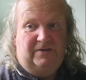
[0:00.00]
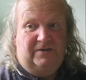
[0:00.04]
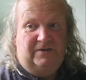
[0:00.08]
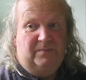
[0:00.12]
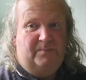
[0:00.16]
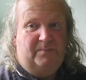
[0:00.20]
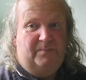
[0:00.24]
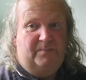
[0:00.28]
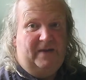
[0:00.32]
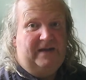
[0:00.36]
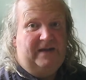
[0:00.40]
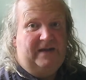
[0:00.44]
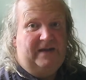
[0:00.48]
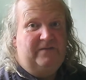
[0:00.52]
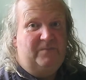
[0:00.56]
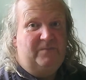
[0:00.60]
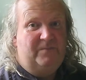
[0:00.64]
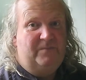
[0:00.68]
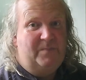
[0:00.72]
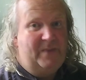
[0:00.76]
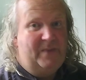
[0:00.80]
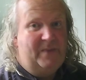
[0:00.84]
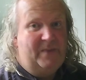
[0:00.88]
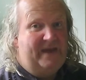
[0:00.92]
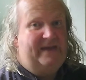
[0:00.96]
as a bag
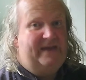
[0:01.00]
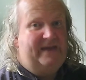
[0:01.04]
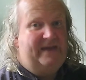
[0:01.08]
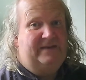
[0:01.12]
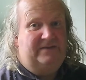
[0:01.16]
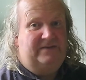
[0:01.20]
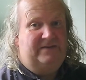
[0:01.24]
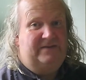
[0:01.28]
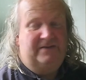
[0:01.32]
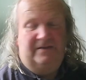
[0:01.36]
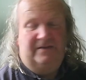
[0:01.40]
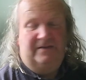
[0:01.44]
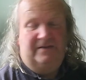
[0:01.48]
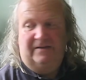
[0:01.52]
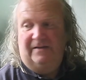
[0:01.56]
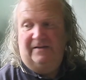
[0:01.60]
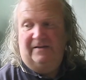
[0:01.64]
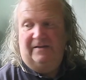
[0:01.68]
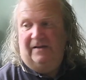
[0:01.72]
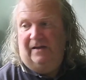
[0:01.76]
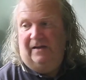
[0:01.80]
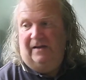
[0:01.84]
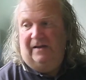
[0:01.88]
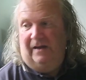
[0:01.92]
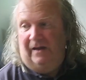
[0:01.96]
of bits.
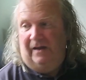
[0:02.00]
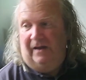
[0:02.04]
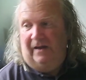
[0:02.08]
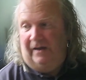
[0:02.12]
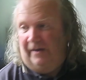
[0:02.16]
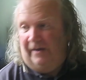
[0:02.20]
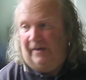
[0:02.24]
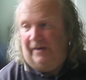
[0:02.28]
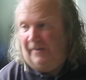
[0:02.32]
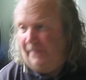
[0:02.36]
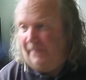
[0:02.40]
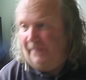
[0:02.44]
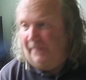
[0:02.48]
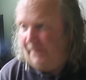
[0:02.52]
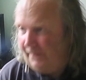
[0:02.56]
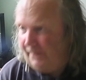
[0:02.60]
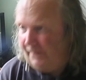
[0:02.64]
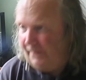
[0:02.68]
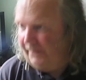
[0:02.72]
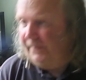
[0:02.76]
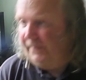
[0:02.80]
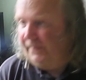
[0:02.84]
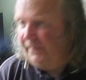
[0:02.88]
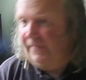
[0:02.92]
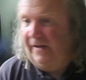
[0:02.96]
Um,
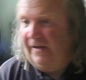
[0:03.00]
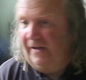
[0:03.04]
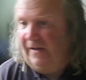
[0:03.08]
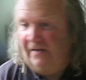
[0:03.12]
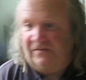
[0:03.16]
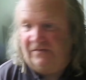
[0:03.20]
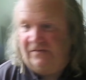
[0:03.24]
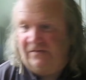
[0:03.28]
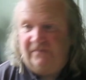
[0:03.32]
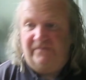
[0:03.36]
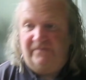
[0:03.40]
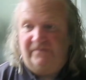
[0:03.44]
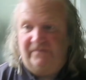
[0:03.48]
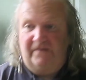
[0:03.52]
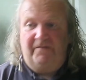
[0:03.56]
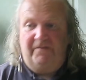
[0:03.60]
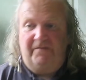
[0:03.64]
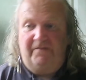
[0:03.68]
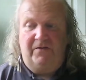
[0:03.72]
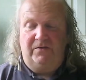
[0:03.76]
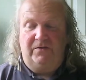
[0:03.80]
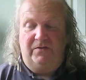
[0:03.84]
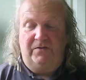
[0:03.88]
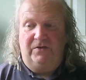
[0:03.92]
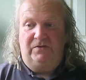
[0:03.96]
it's a
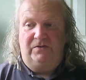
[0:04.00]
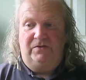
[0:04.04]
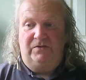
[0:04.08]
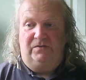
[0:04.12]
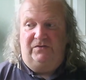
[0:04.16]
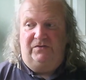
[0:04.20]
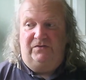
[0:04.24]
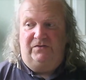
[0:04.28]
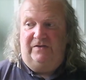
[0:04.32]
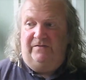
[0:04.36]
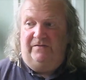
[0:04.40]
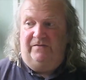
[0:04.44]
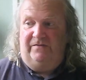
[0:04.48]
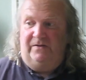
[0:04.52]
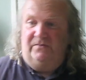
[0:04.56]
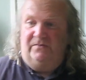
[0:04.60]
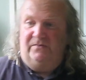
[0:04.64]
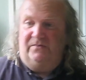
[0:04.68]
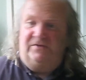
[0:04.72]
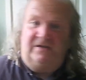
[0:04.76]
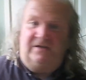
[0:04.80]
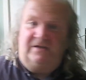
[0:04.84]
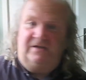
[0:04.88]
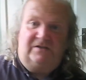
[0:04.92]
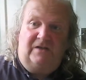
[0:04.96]
very unusual seven
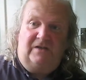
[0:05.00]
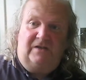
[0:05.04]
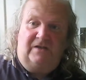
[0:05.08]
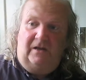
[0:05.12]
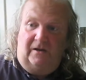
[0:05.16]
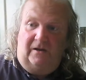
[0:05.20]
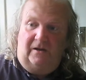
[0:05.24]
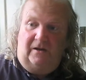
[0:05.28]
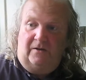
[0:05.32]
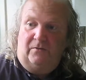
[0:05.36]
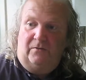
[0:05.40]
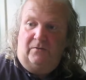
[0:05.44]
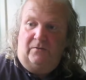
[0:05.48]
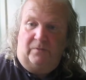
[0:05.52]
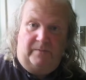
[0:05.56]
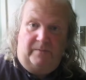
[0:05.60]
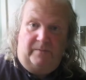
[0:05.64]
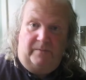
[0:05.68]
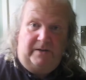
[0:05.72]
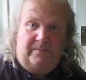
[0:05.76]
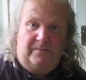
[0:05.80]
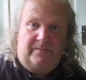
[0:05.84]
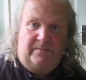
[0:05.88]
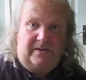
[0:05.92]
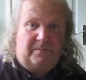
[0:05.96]
oh six clone
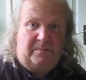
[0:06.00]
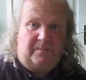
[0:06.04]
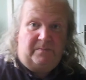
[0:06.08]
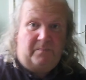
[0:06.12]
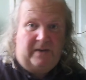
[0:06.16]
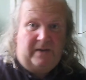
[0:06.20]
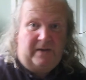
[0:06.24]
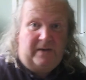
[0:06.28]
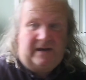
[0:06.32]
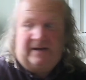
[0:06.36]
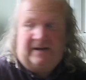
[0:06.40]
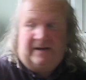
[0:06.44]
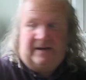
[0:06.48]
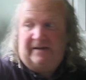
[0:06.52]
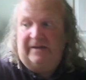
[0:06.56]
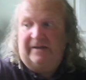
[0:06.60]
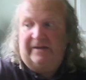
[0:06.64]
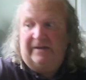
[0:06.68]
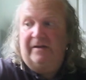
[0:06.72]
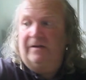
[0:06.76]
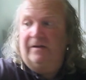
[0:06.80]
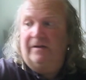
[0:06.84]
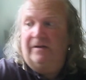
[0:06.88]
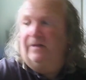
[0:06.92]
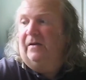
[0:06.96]
made by Pi,
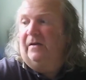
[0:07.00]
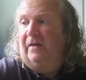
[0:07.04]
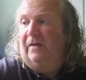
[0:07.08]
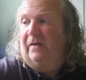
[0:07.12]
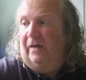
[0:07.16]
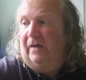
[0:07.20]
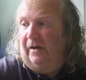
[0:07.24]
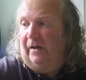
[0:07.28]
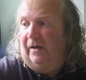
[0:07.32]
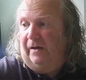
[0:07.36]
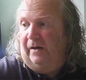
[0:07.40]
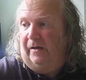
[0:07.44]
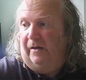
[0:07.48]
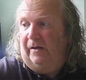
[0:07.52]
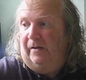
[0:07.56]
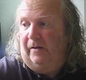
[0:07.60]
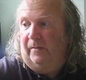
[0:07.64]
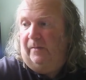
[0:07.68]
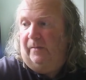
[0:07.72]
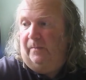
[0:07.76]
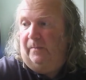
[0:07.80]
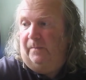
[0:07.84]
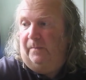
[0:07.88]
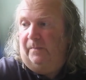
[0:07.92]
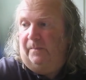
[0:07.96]

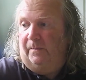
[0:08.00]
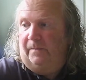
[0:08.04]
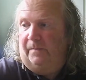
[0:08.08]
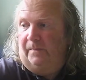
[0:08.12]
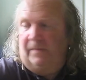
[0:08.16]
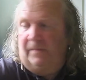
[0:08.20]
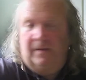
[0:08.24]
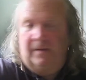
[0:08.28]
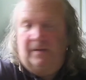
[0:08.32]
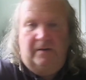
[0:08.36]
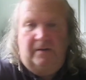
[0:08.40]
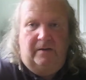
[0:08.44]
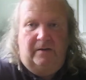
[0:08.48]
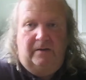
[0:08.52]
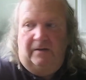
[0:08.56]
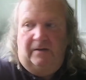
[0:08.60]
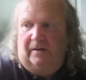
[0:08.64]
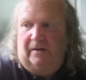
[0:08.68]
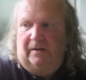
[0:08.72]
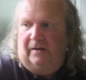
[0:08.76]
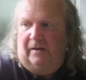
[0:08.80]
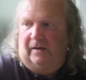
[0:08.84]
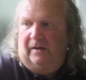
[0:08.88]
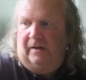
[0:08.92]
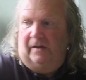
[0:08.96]
um,
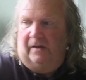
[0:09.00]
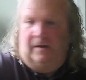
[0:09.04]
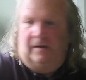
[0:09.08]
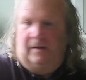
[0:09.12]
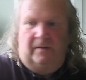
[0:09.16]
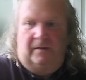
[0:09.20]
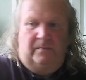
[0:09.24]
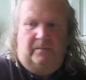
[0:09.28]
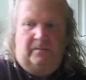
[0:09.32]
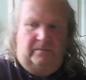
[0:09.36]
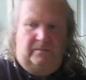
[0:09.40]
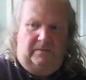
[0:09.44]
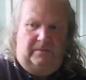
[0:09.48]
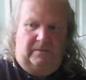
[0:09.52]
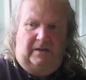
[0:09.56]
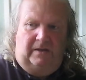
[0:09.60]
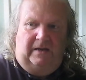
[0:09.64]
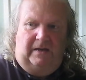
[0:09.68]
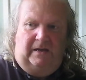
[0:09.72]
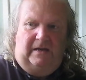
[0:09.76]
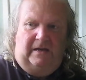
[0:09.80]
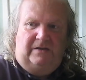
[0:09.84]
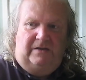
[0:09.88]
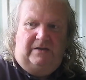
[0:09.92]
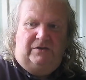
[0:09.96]
um,
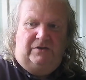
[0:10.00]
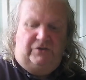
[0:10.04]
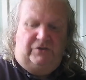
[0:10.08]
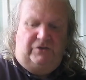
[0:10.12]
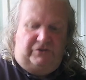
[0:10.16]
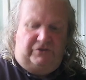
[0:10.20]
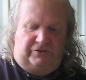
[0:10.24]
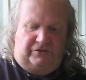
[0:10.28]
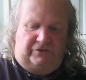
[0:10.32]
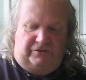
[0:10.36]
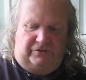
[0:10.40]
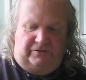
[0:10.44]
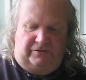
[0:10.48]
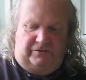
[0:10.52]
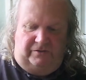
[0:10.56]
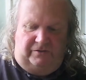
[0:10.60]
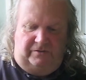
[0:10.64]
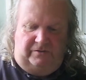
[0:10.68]
and